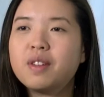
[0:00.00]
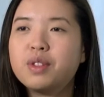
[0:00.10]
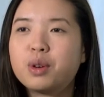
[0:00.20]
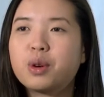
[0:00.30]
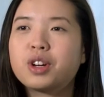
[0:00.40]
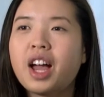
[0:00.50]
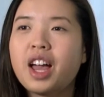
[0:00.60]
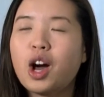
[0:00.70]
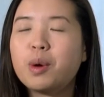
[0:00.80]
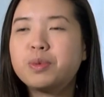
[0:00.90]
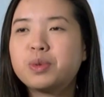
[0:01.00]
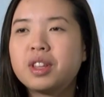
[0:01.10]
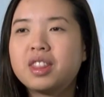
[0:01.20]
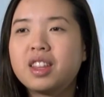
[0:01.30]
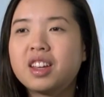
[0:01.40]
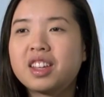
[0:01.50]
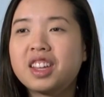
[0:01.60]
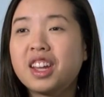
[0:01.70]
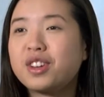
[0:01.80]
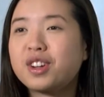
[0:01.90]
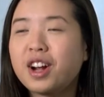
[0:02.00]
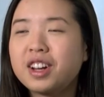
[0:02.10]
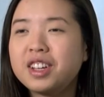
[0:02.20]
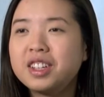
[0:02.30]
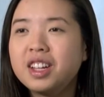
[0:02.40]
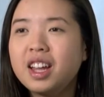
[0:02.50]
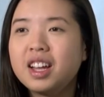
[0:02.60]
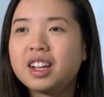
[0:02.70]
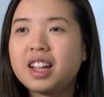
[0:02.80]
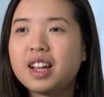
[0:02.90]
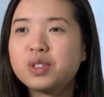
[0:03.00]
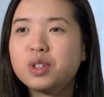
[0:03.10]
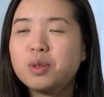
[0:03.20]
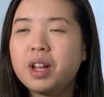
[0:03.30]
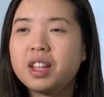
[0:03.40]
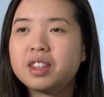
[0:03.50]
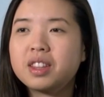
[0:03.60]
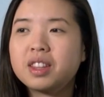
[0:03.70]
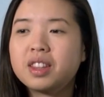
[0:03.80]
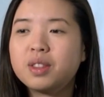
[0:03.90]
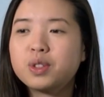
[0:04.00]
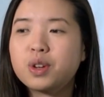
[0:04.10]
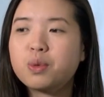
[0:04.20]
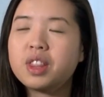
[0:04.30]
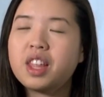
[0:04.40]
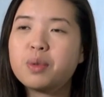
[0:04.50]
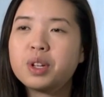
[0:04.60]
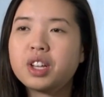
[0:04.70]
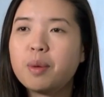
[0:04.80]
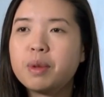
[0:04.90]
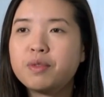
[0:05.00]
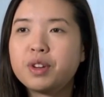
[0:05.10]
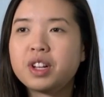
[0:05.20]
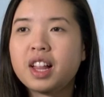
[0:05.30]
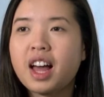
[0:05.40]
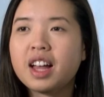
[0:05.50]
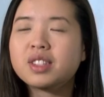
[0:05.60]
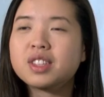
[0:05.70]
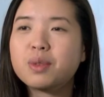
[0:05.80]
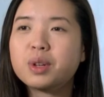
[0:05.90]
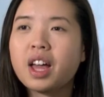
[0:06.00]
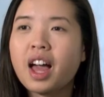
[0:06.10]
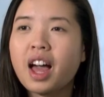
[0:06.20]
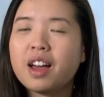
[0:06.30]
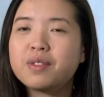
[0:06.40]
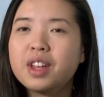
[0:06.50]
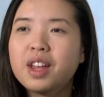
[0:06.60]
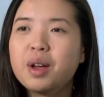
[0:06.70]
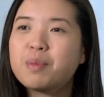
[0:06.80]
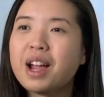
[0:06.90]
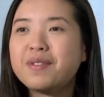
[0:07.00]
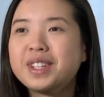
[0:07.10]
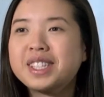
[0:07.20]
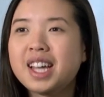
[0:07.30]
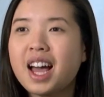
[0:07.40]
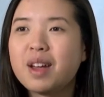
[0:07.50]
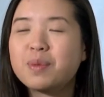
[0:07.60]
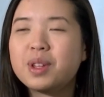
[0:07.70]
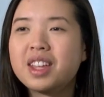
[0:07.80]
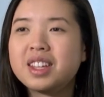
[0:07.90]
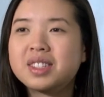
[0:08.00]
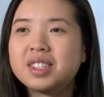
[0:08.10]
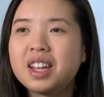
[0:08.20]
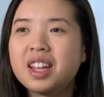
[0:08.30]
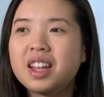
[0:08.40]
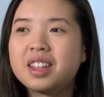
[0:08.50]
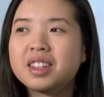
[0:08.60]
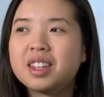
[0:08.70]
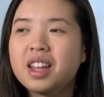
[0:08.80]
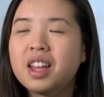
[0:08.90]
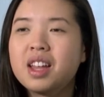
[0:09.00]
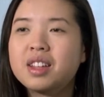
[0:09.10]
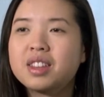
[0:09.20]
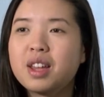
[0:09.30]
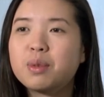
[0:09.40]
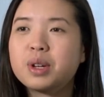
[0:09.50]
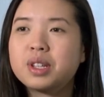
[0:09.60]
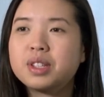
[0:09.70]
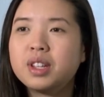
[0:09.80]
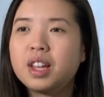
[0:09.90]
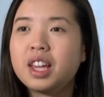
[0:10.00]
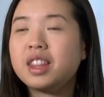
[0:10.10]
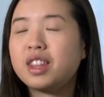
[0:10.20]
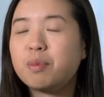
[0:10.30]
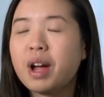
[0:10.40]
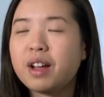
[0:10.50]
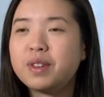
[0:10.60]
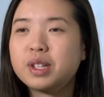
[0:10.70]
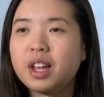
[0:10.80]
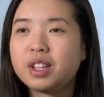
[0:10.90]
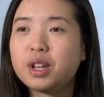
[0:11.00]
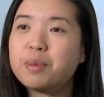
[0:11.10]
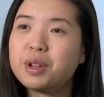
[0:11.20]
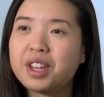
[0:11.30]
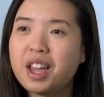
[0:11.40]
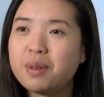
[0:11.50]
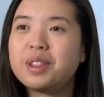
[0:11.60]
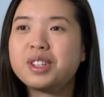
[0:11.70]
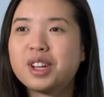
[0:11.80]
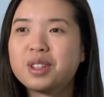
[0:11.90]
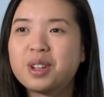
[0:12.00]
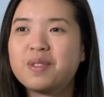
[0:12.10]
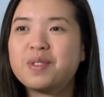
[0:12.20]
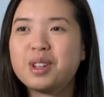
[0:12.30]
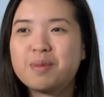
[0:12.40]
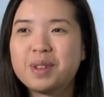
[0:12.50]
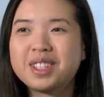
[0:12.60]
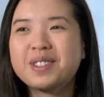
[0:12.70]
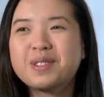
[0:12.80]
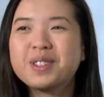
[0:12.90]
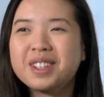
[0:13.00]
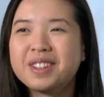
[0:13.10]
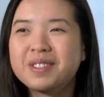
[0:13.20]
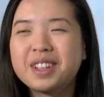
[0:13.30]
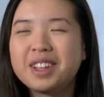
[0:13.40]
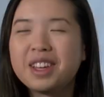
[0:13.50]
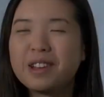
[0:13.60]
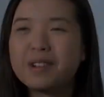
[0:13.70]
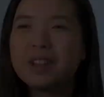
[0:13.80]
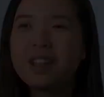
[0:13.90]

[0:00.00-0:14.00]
of the quarter, I helped with the kindergarten classroom, and so when they would come in for class, they would have breakfast time when they sit and they would eat their breakfast and communicate with each other in Vietnamese. It was really, really cute.